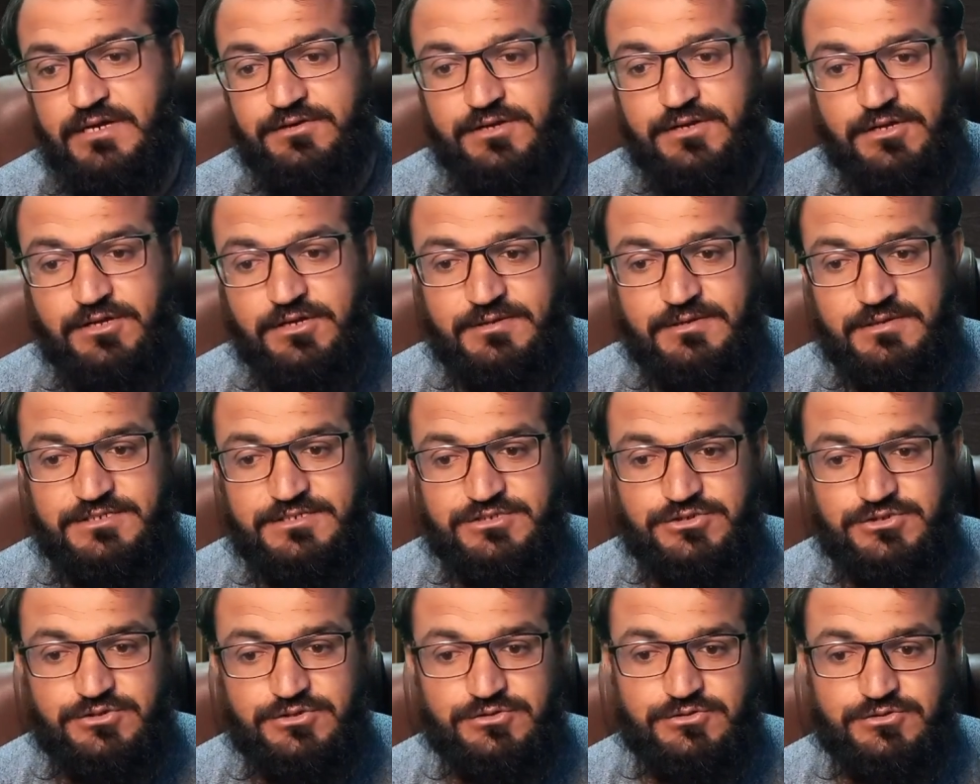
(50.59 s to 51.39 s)
I
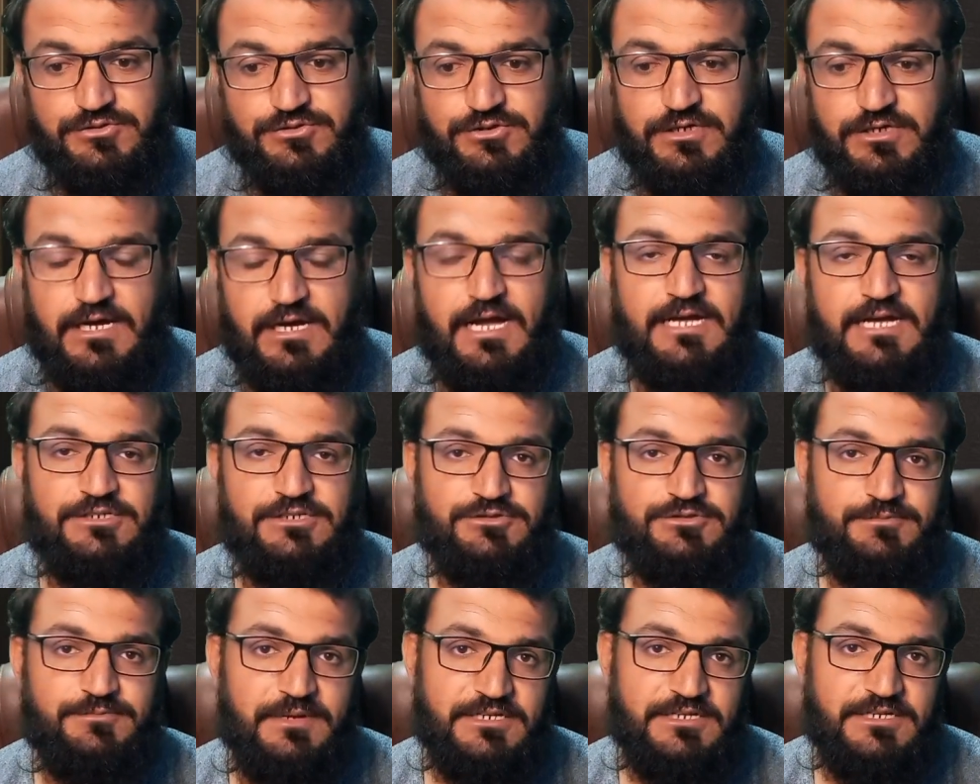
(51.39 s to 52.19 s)
request you uh,
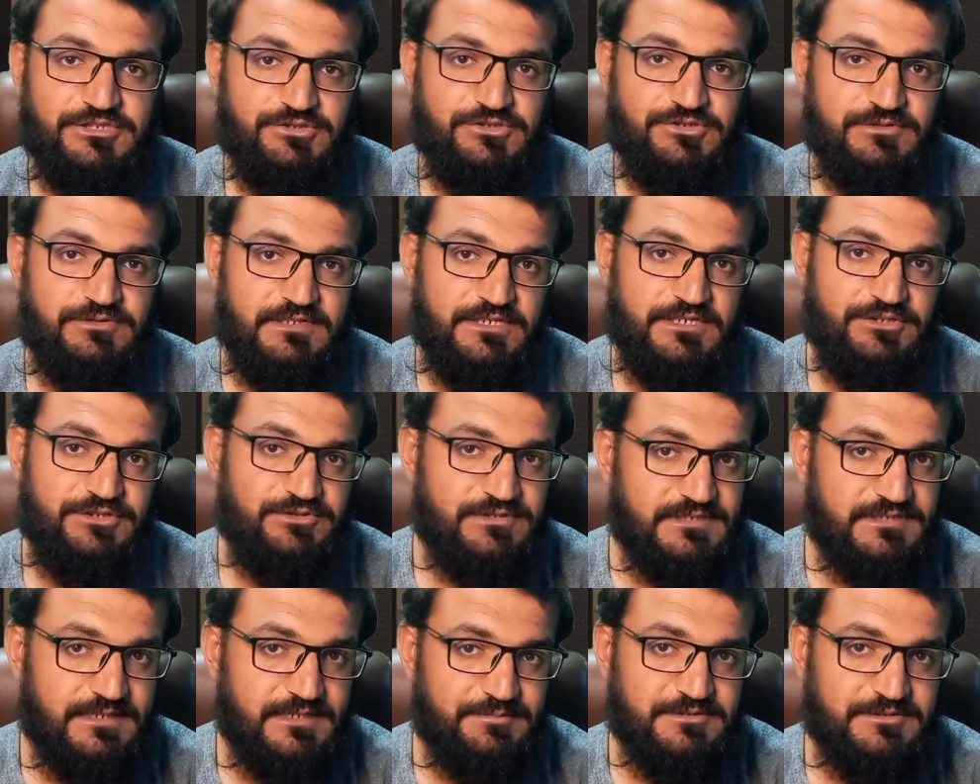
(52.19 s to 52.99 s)
to make sure that you
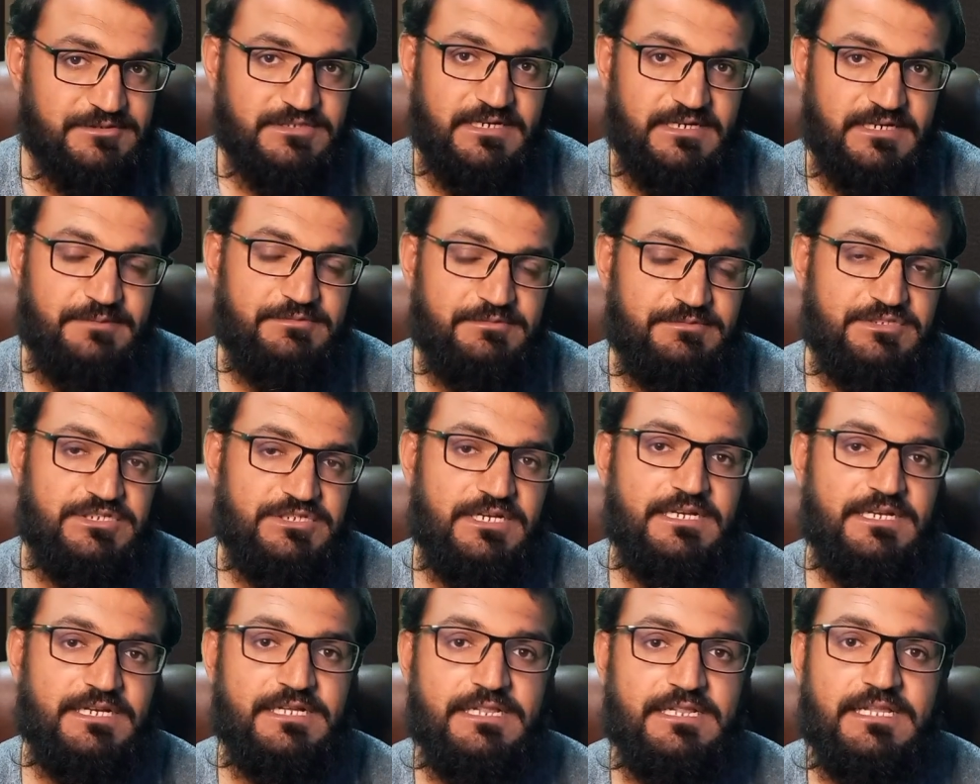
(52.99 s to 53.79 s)
subscribe the
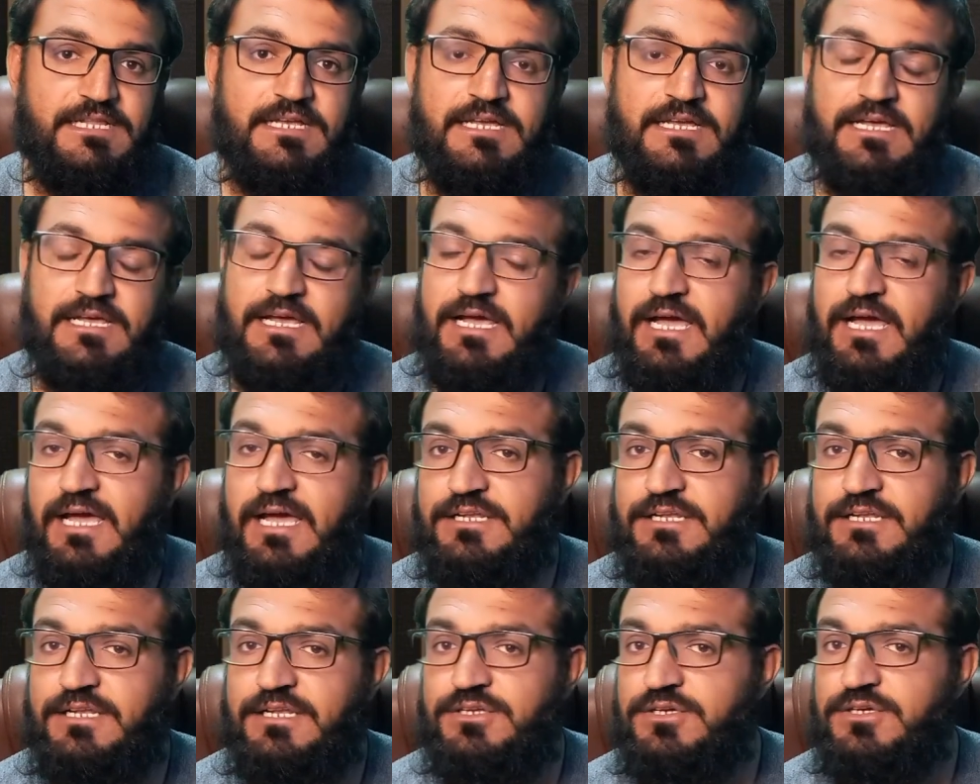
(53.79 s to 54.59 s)
channel
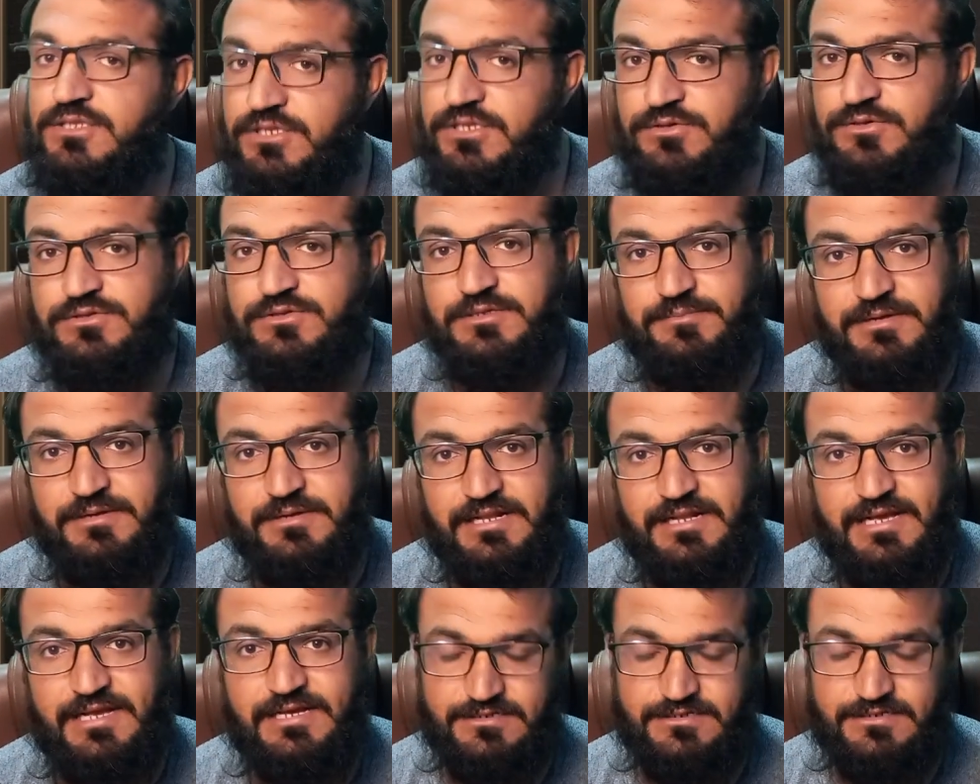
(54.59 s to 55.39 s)
and click on the bell
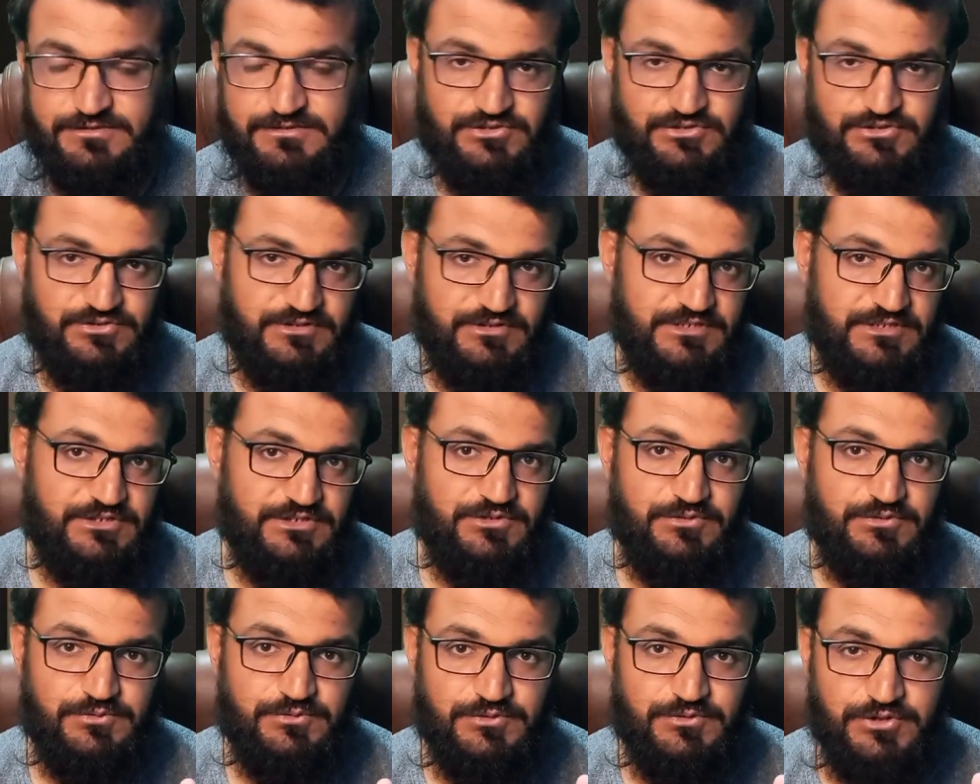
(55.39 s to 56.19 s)
icon so that
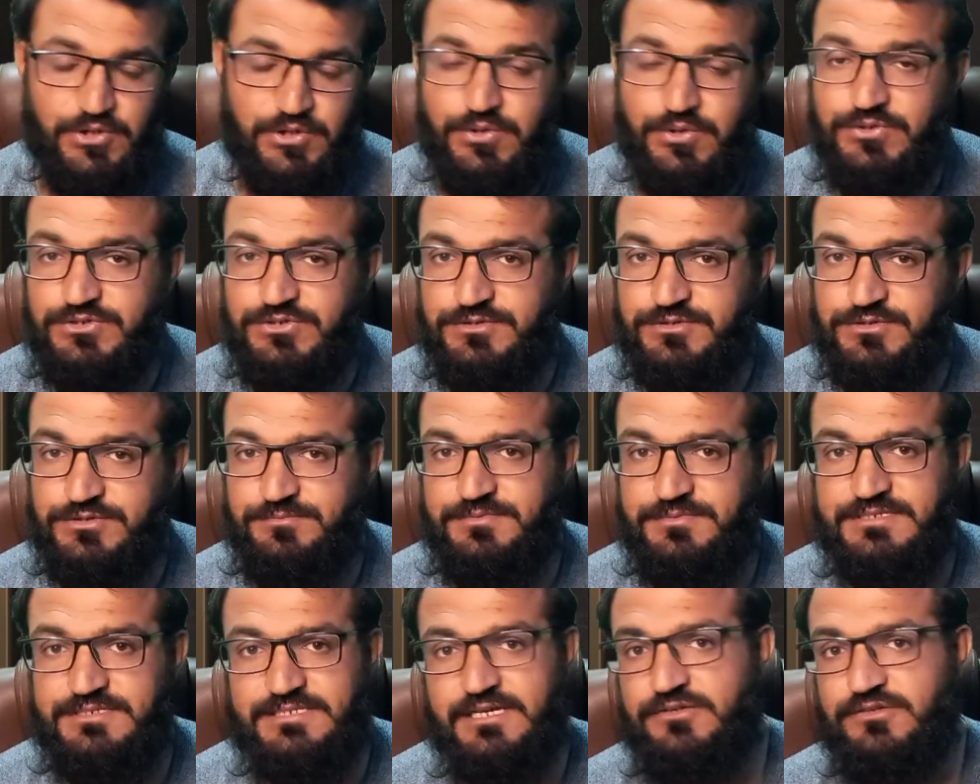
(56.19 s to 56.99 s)
you don't
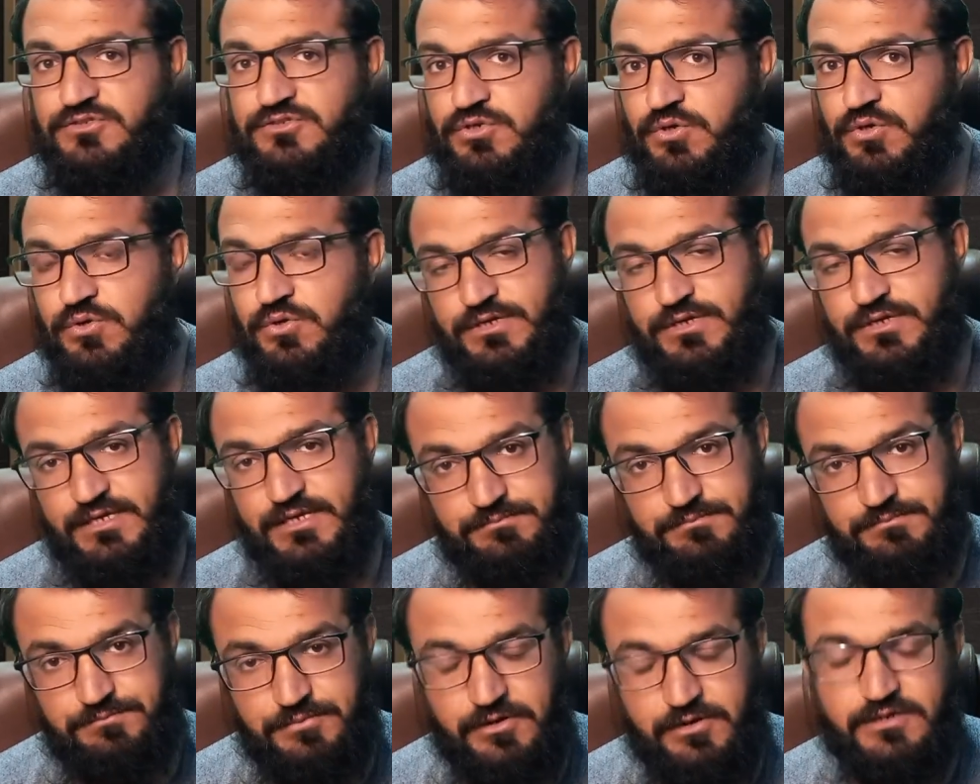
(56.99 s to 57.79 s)
miss out on
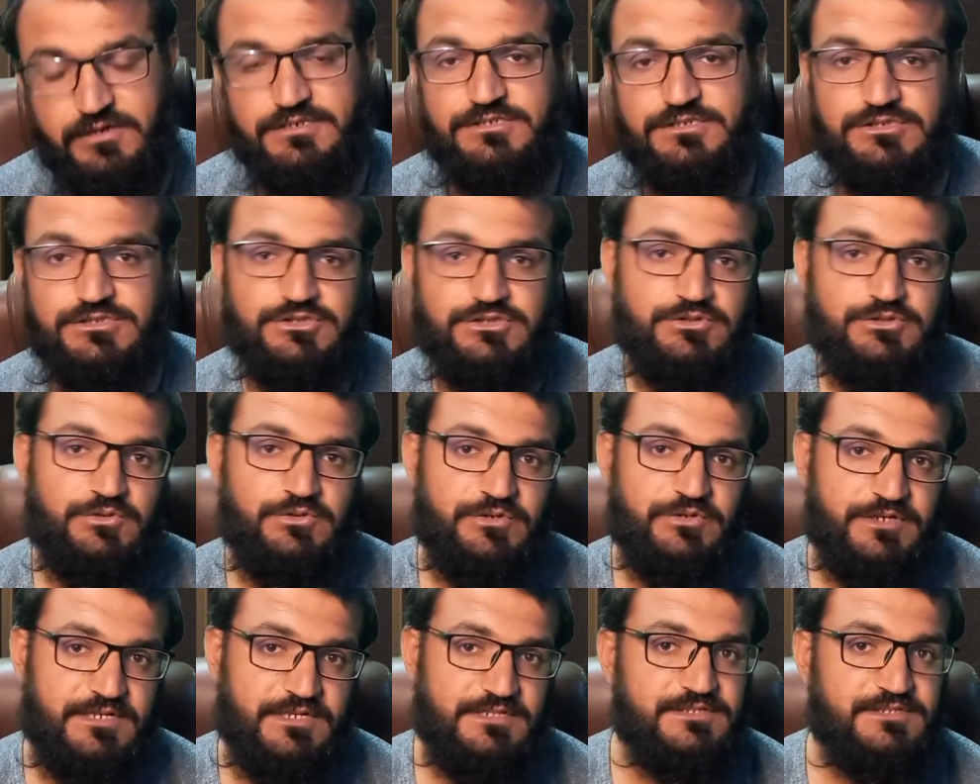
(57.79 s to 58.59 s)
important
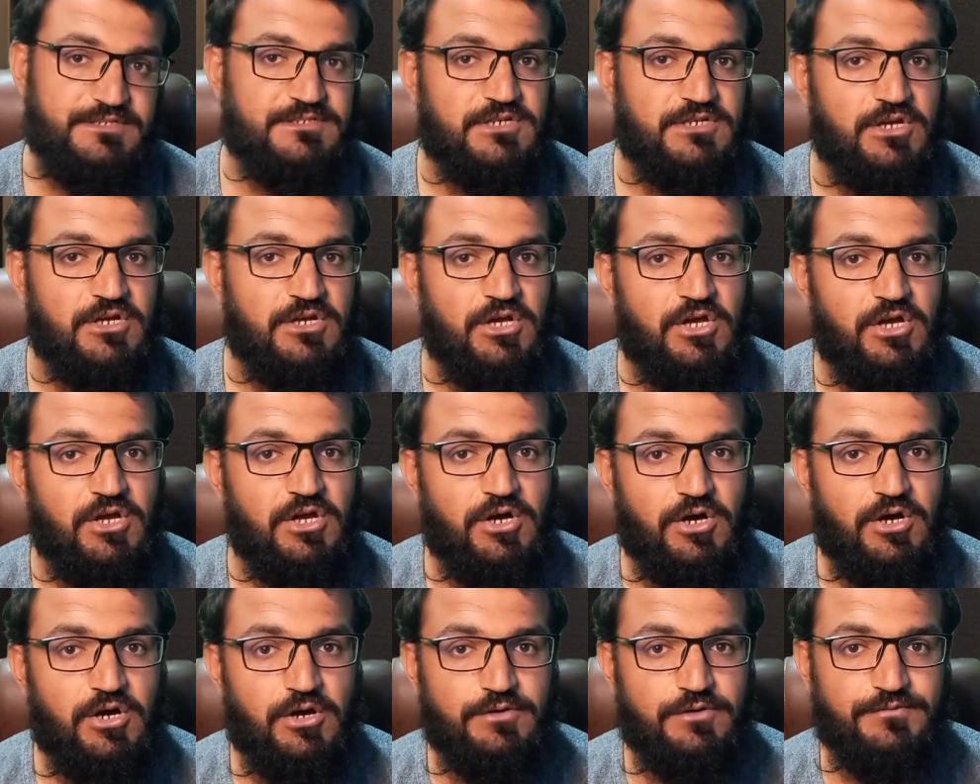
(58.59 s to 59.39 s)
tutorials
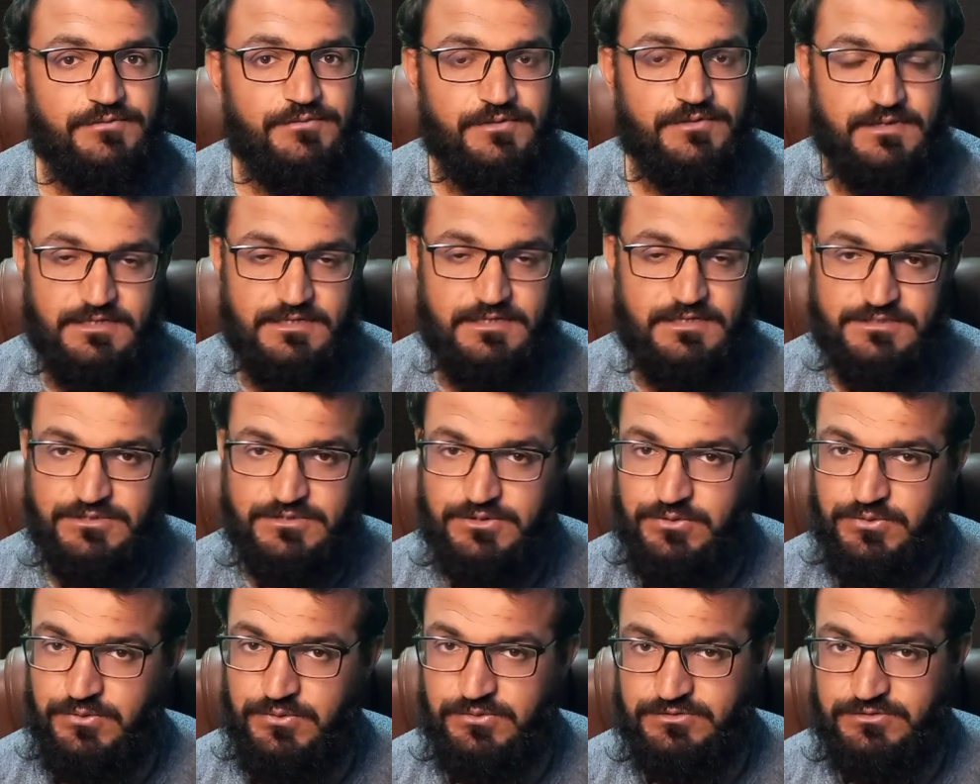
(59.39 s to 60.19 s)
of this
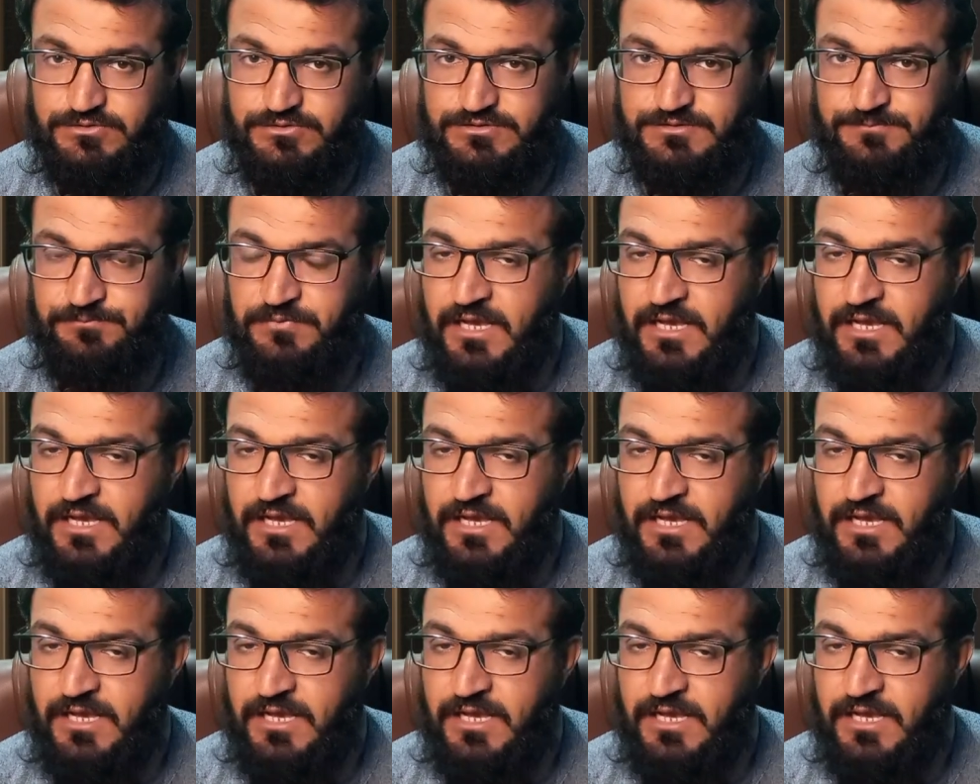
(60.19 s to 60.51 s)
course.